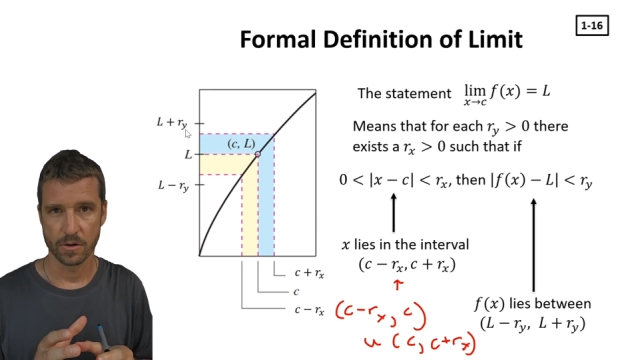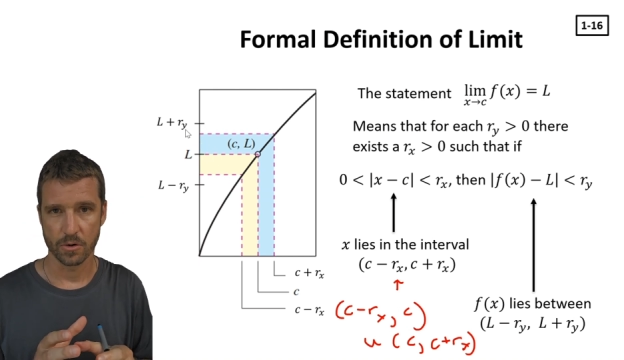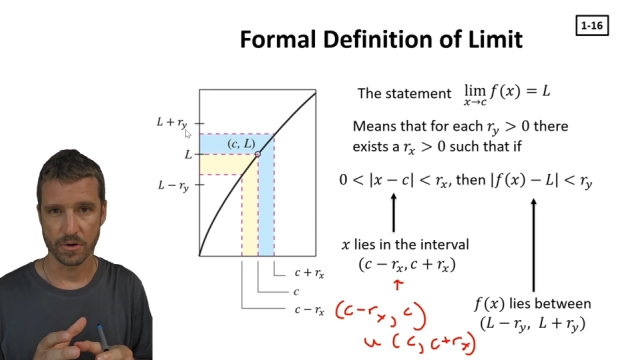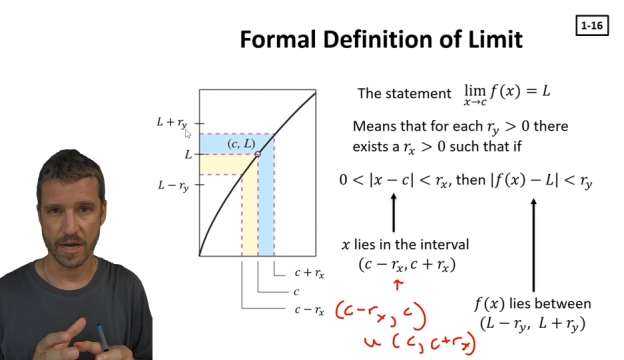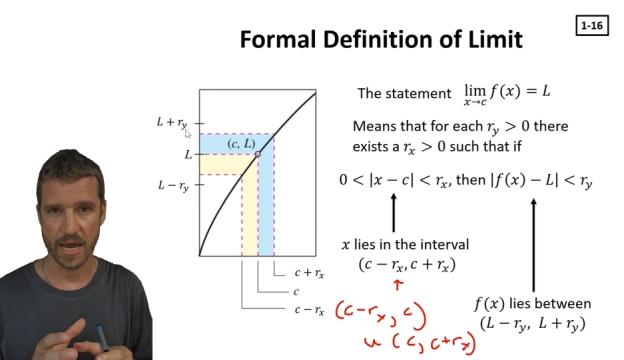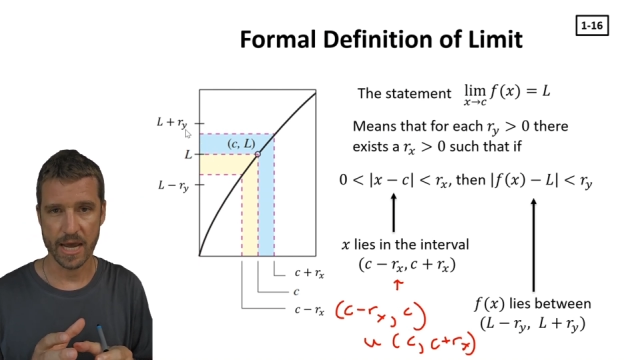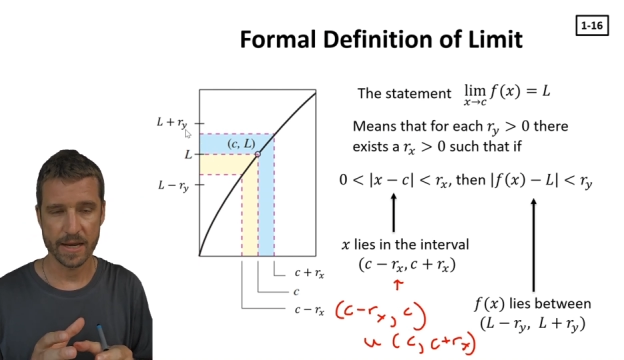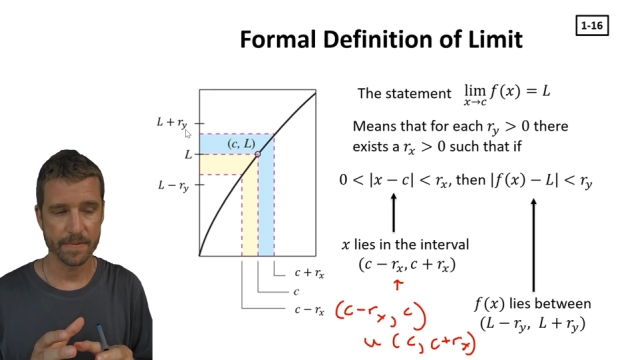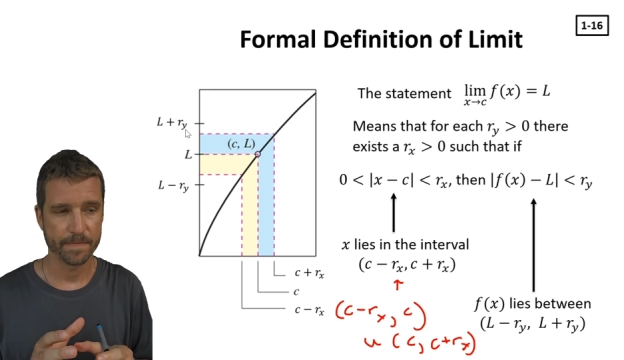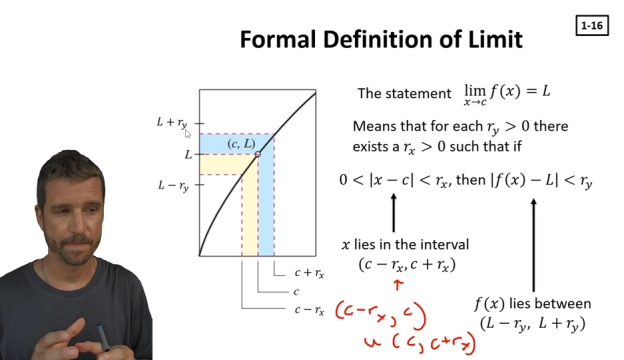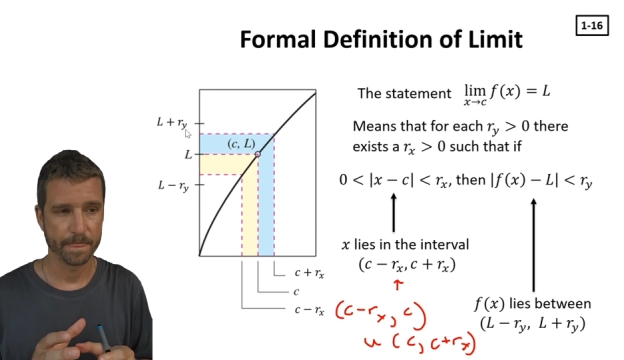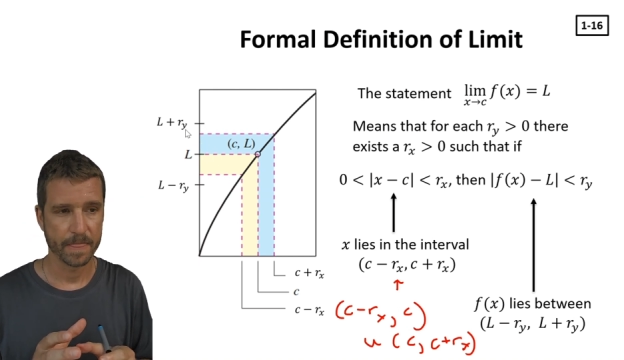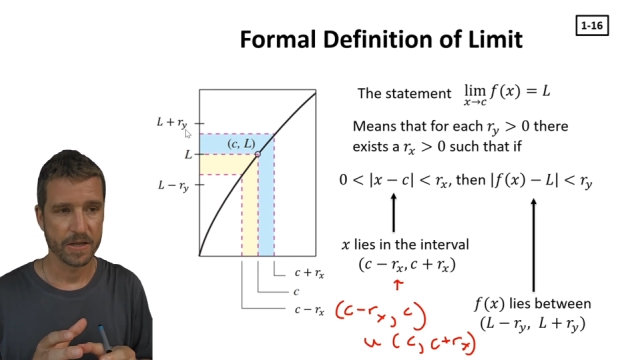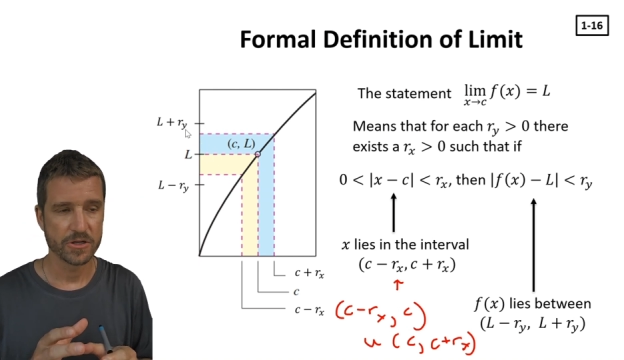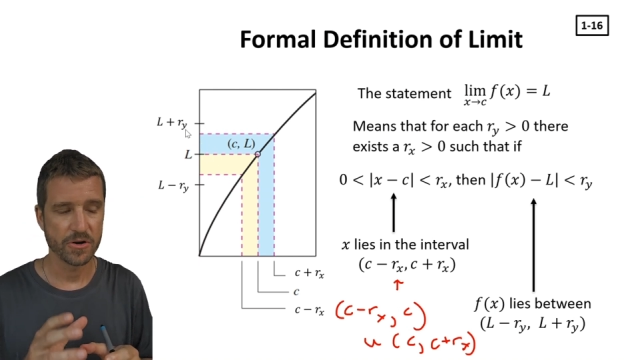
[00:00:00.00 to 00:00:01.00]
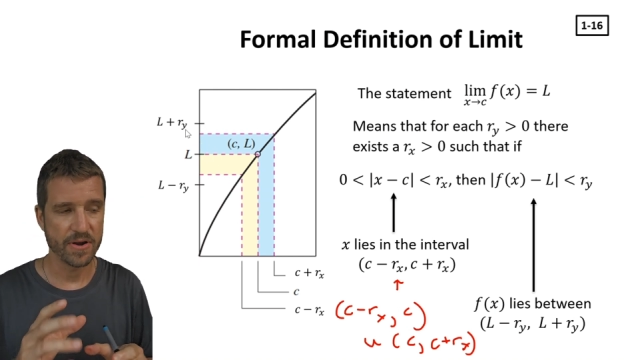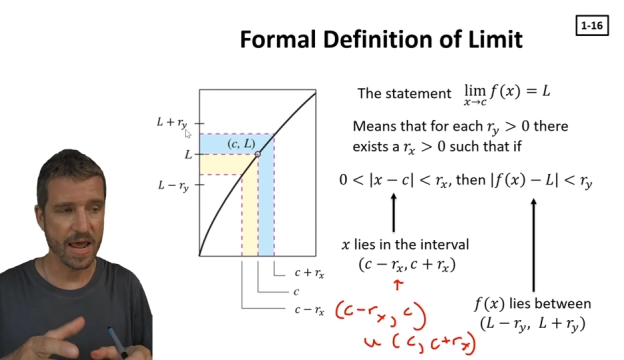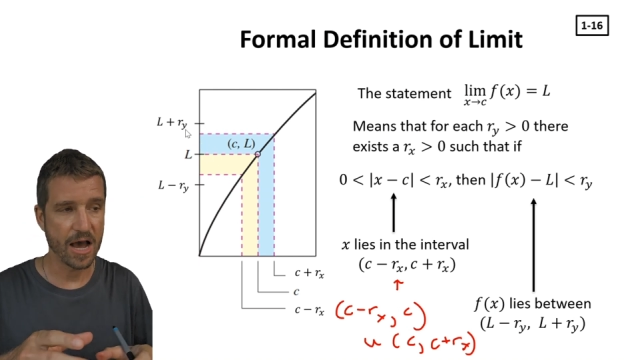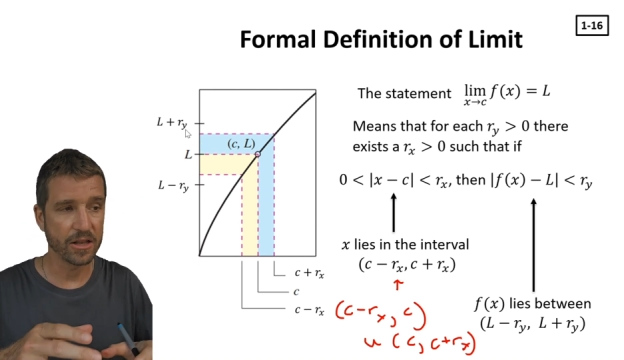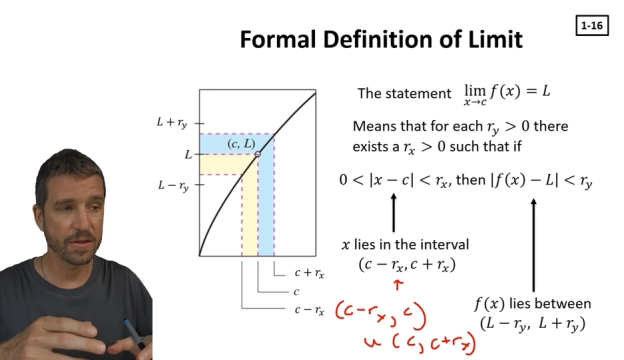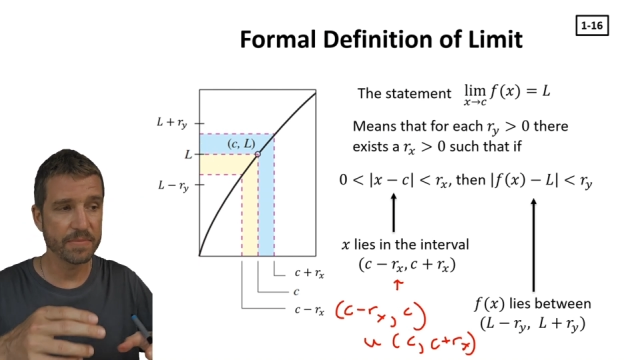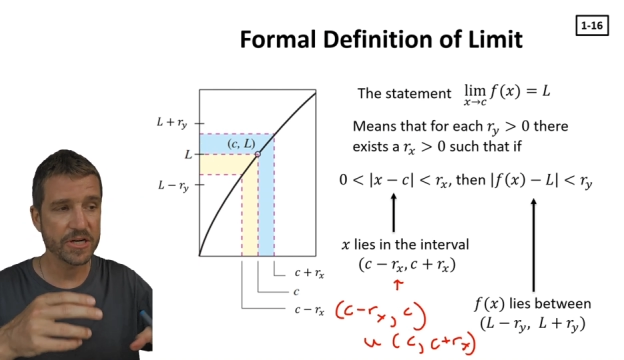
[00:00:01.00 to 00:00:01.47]
Okay? So
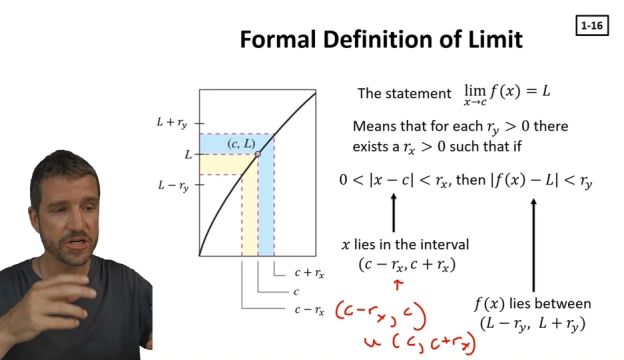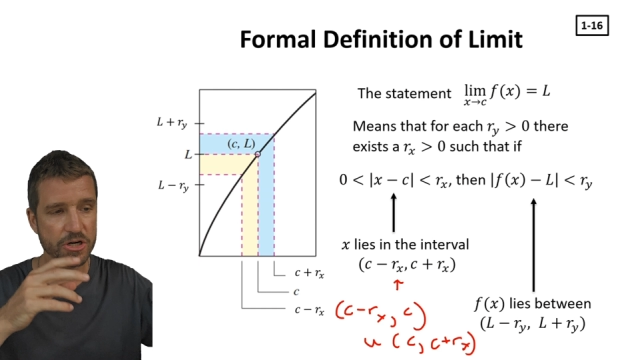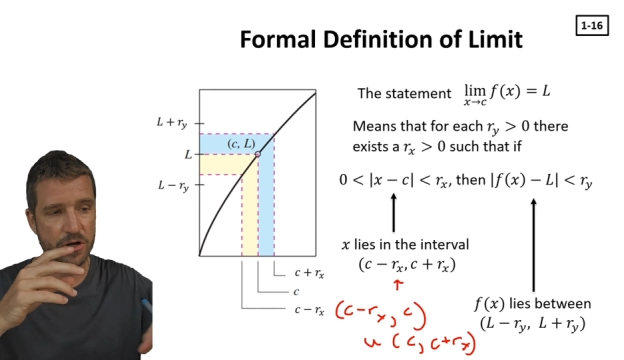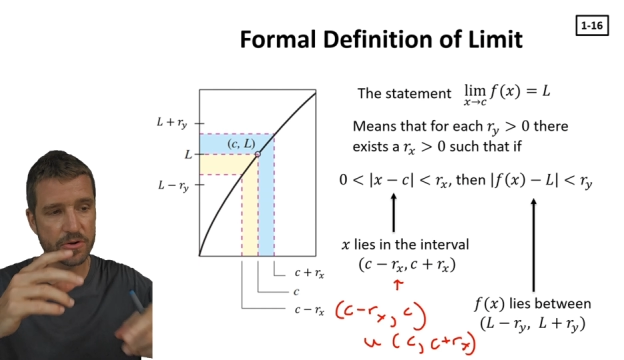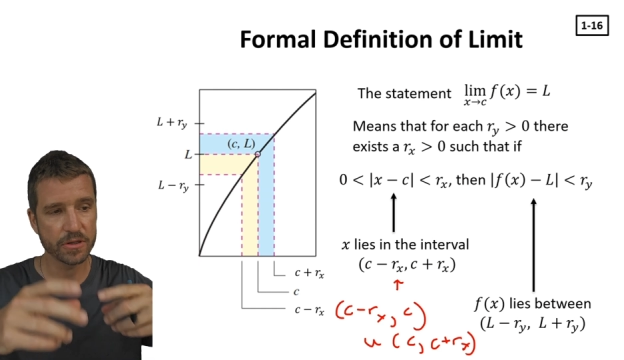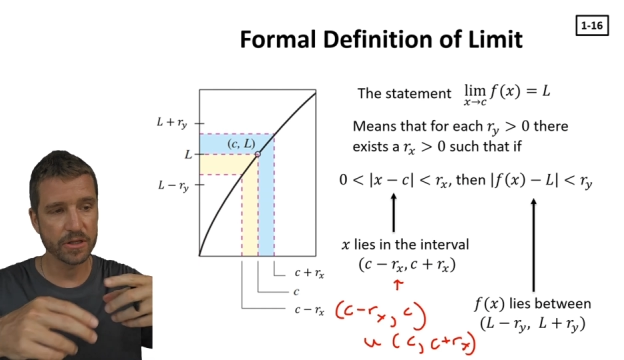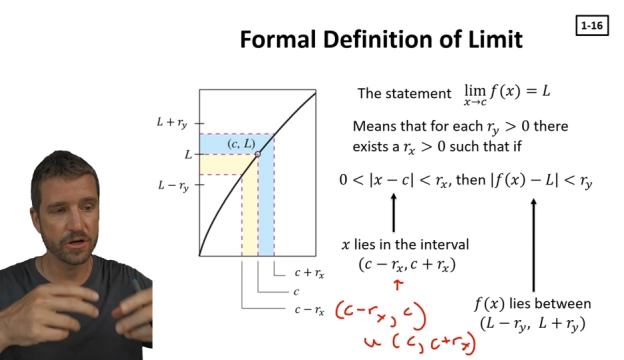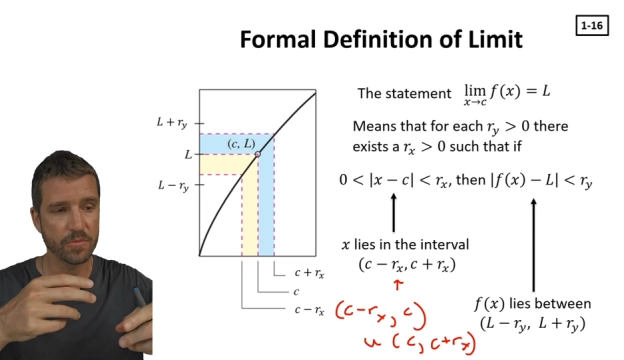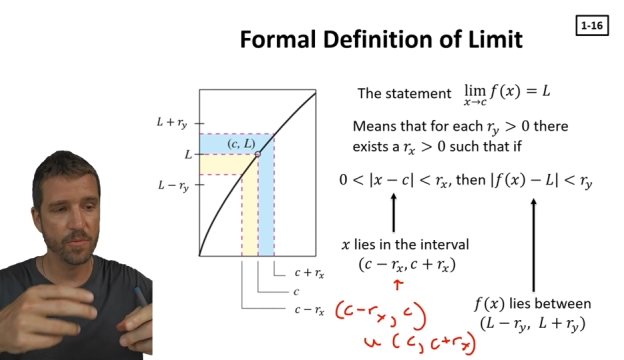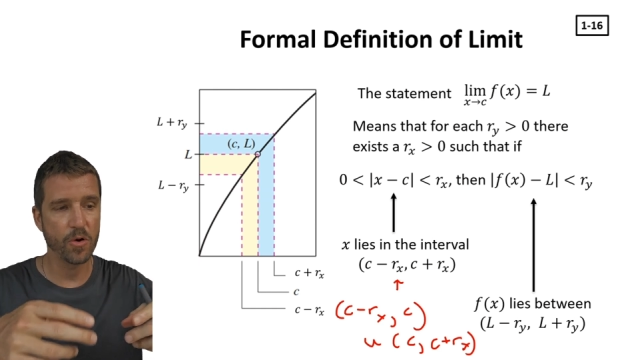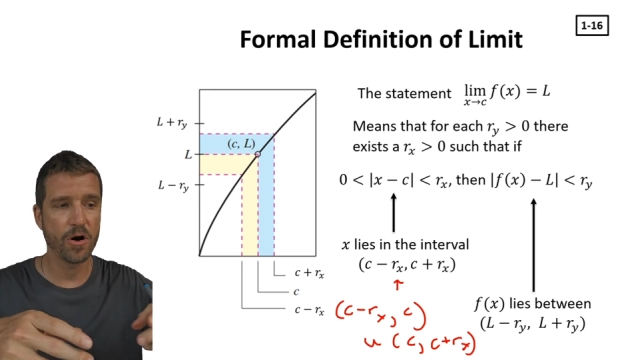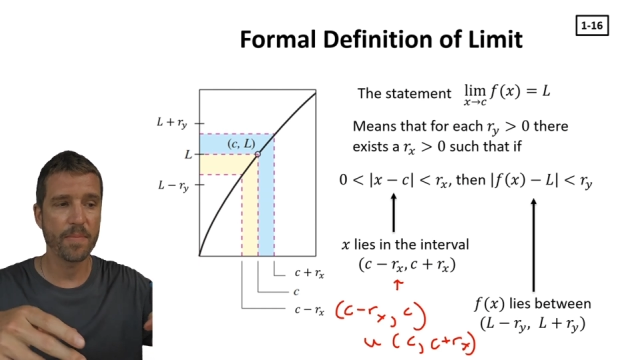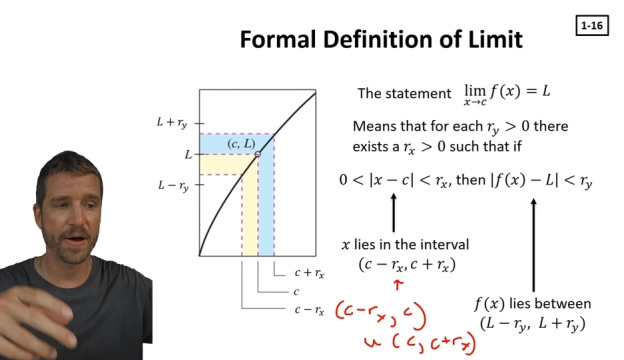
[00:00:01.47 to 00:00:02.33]
now let me show you a little more